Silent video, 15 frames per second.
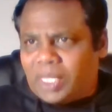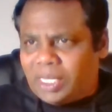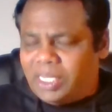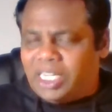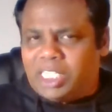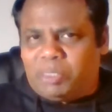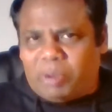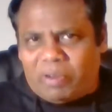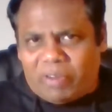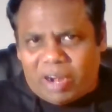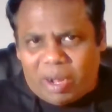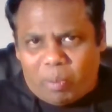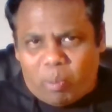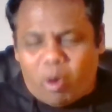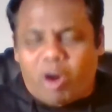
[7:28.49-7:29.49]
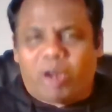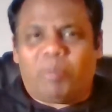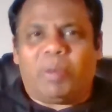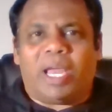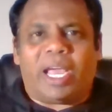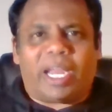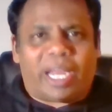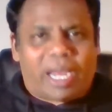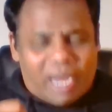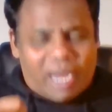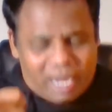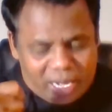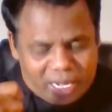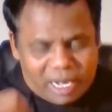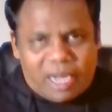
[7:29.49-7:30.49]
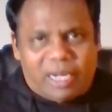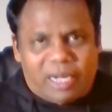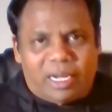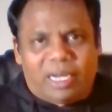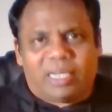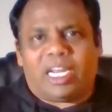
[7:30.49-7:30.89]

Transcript: just be very point blank and